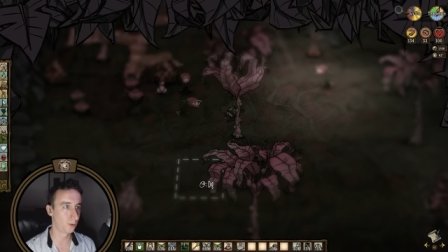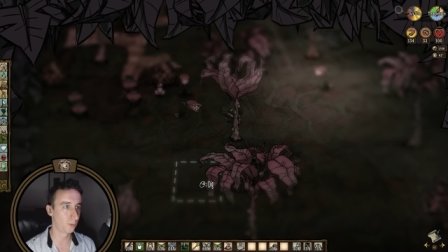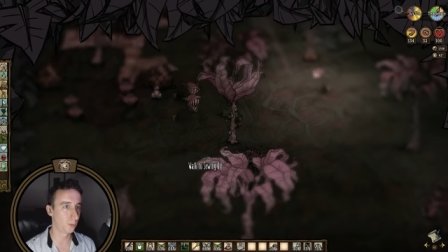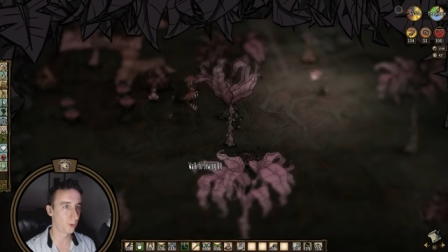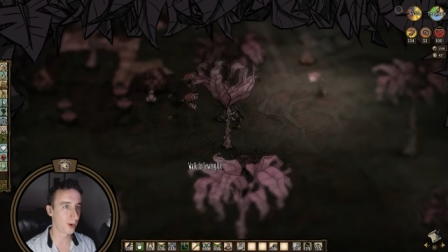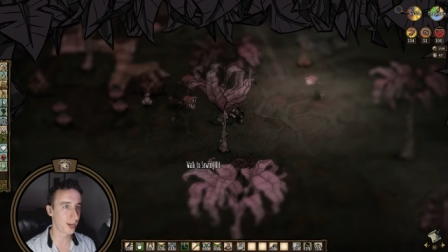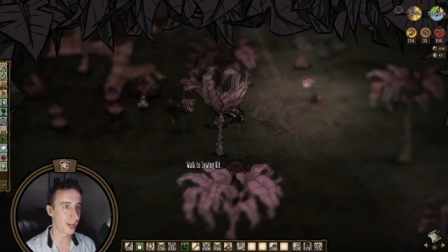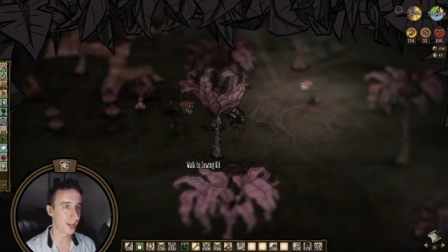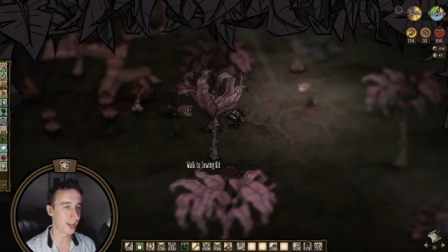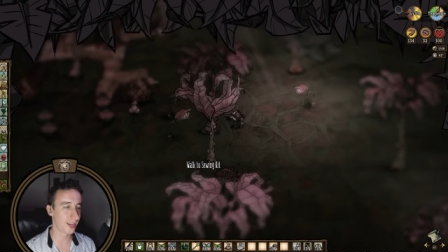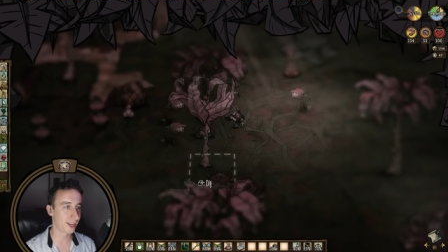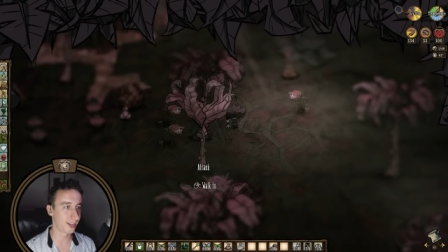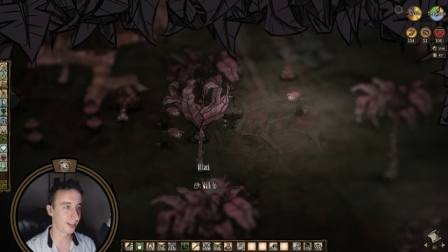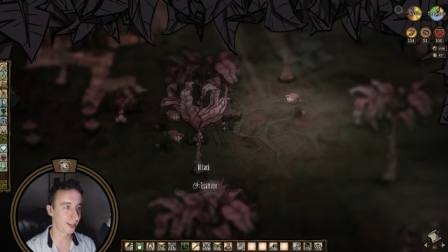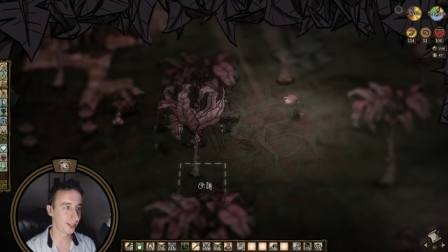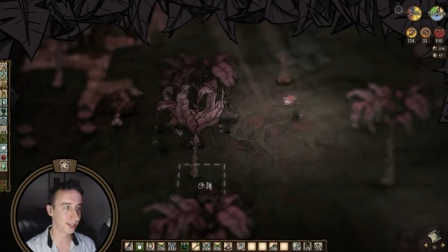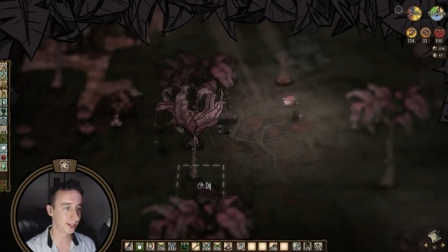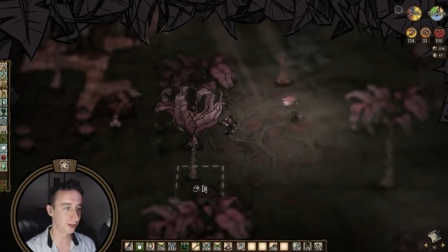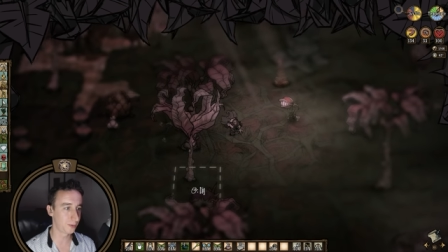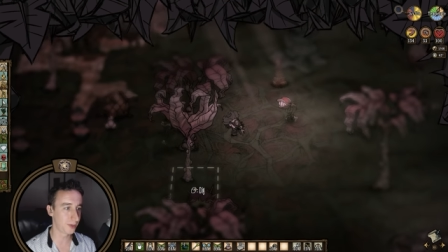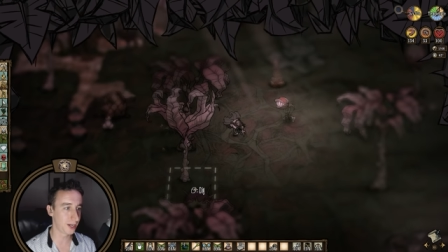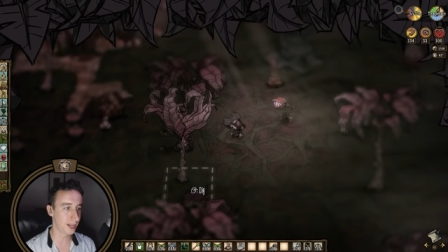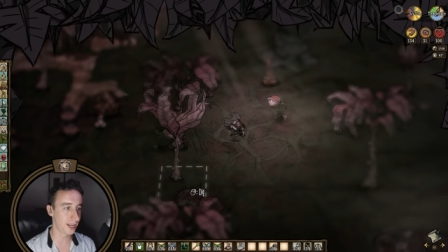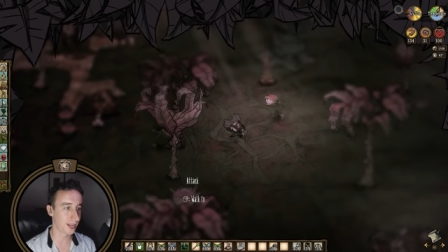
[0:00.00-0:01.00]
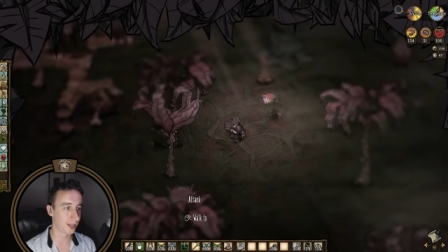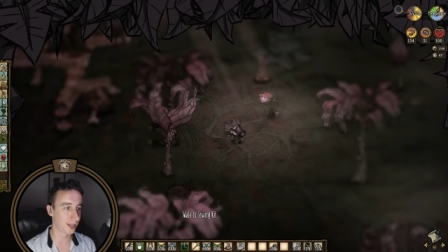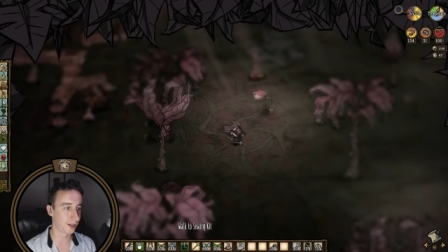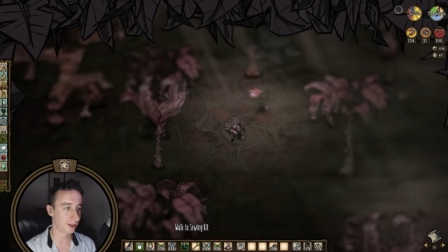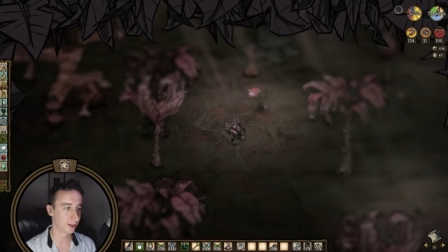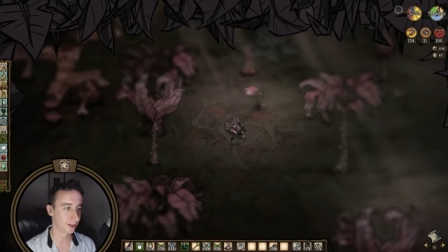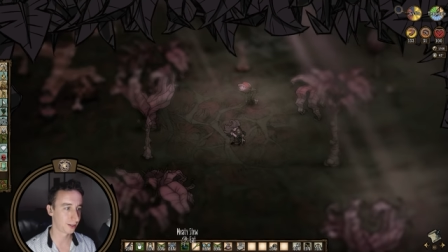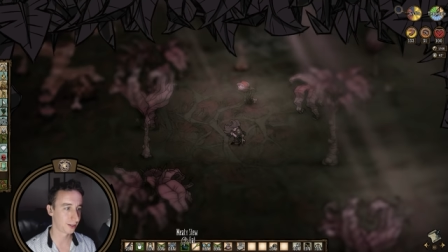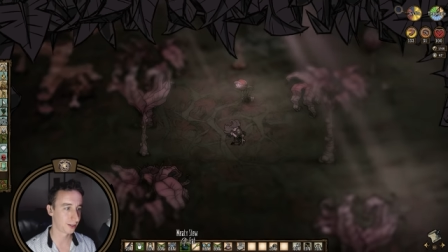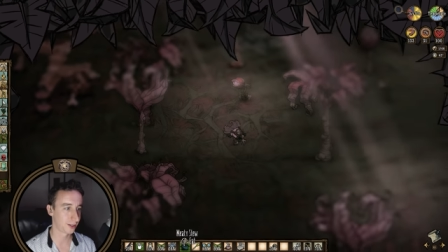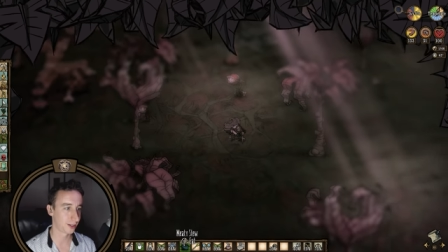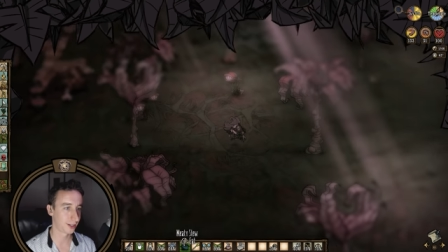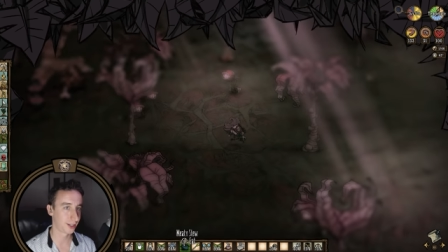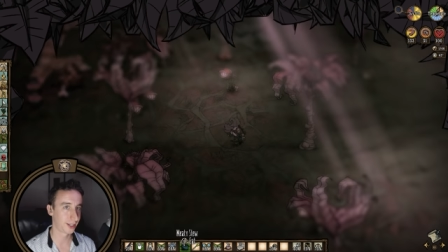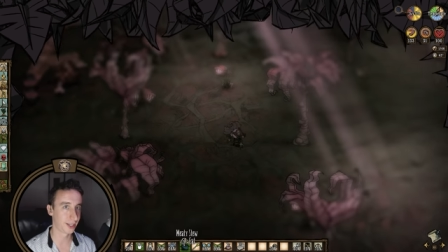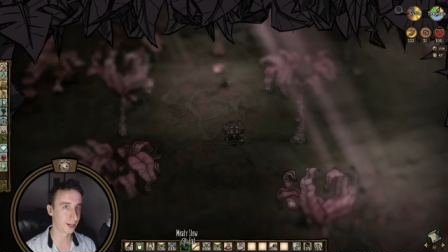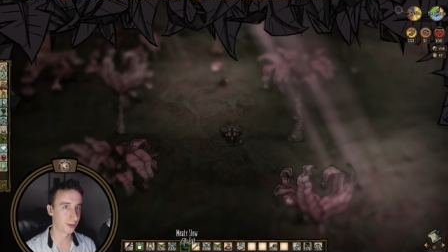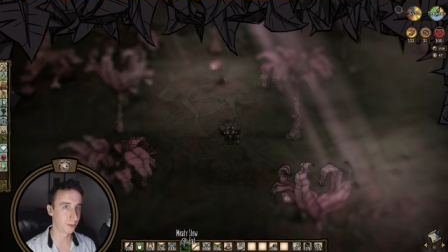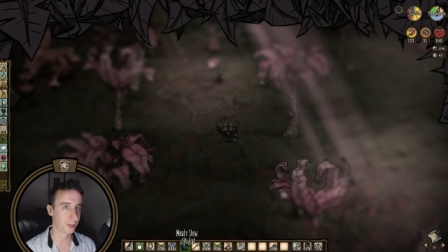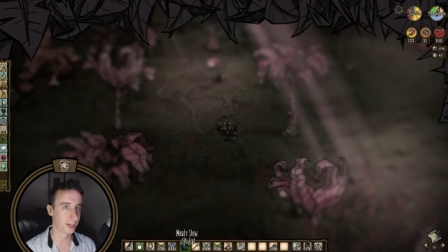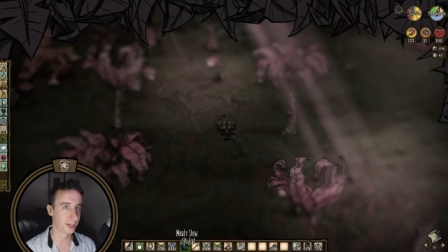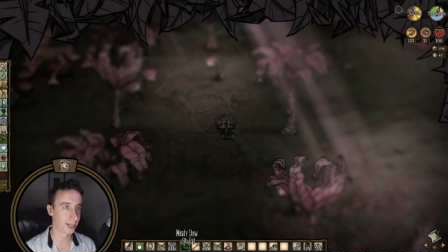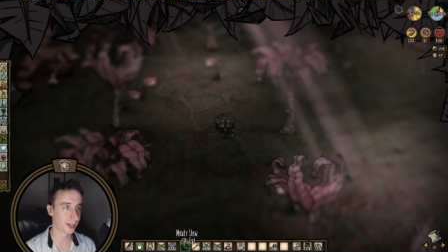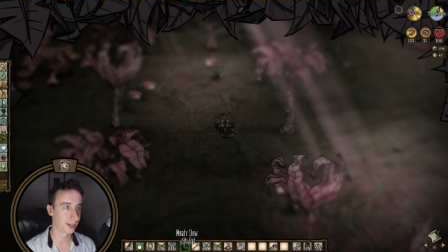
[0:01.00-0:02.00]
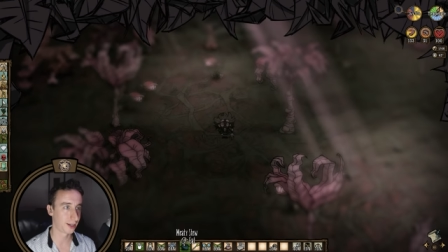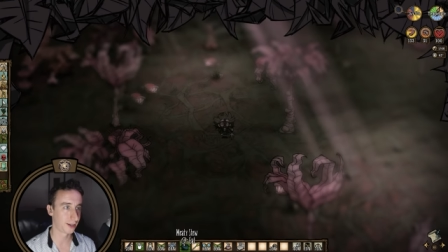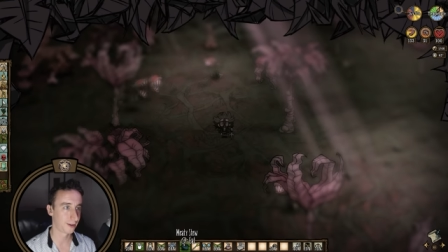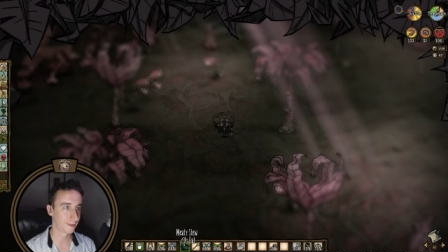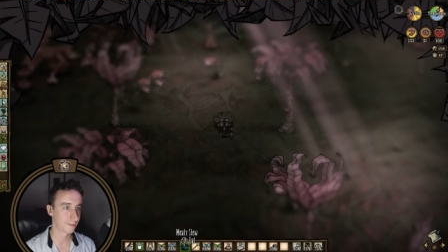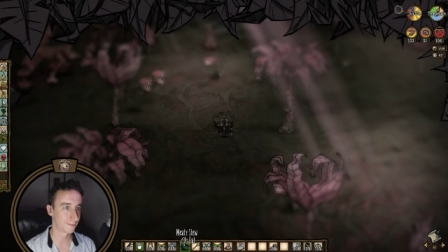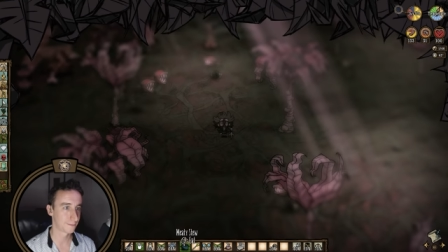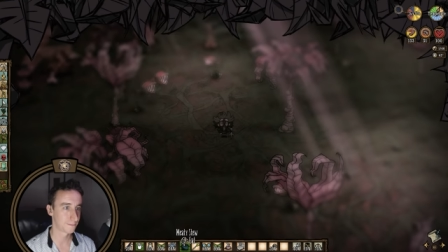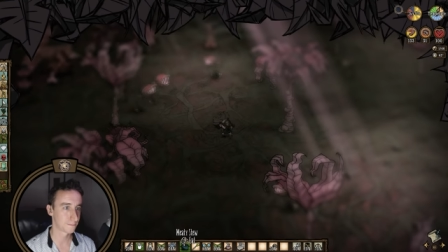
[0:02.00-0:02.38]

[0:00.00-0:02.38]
away. Get away. Get away.